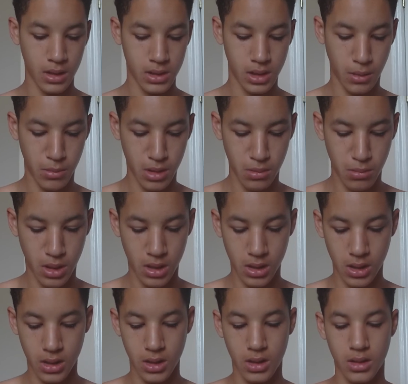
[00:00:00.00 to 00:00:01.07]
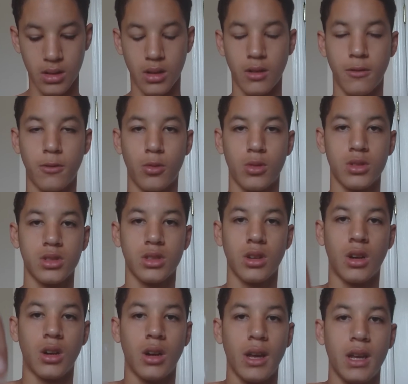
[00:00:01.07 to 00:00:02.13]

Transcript: Summoner Monk, a 4 star,